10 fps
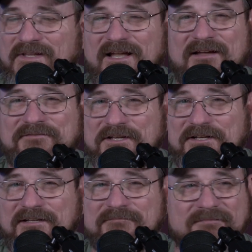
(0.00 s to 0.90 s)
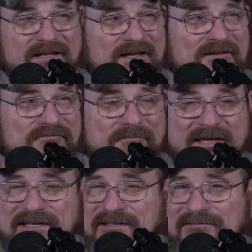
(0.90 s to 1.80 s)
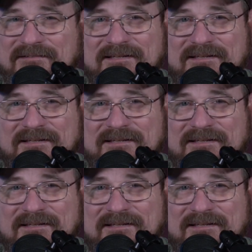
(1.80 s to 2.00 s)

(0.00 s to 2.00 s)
I've done it. I've made it,